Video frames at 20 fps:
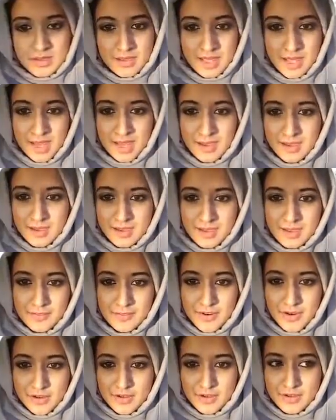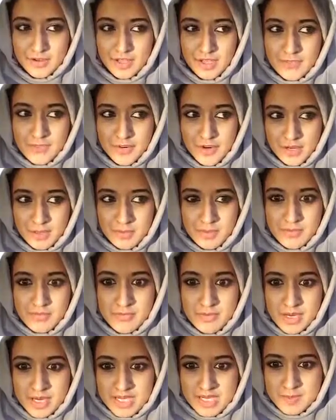Yeah, you've got to be
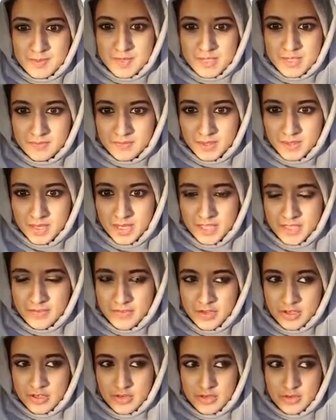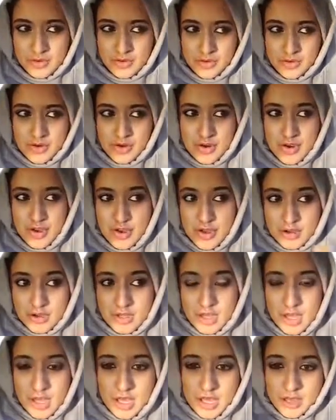really specific, and you've got to
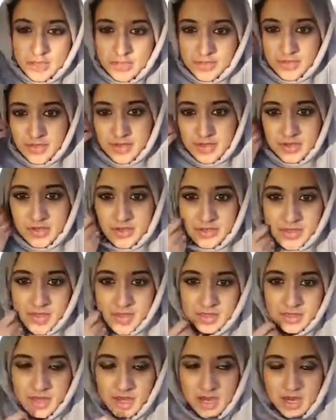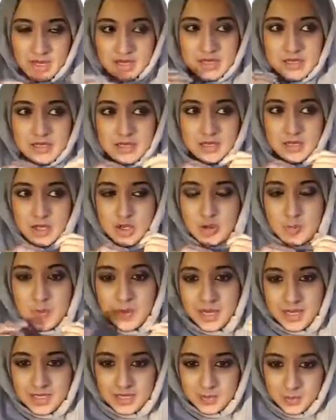unlearn the thing that your
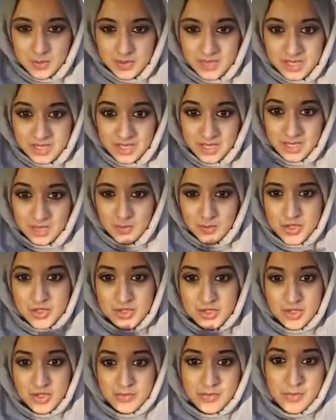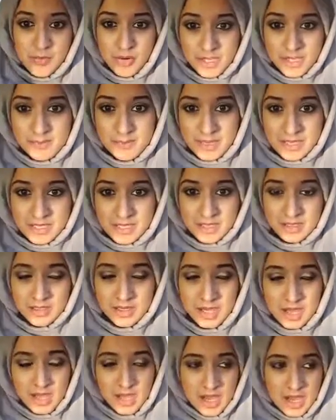uplines always say, which is good for prospecting,
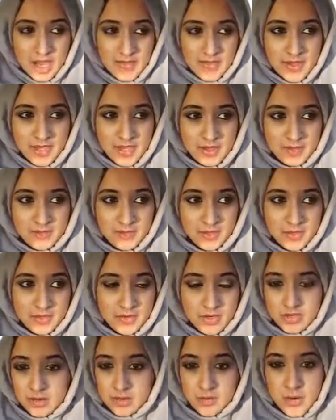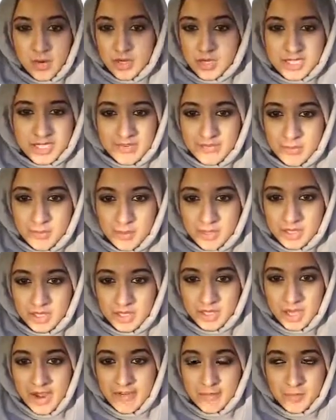that you've got to market to everybody.
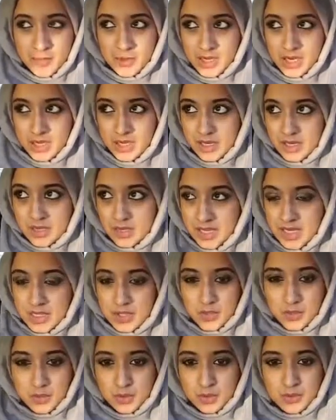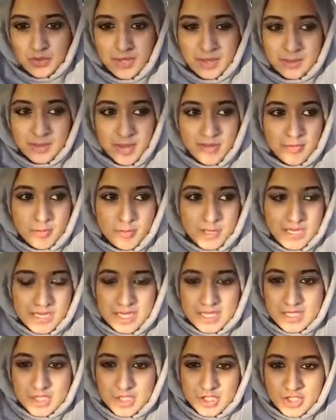Everybody needs your cream. Everybody
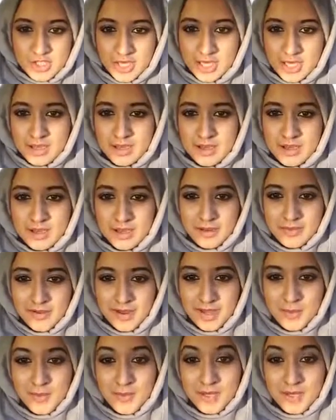needs your shake, right?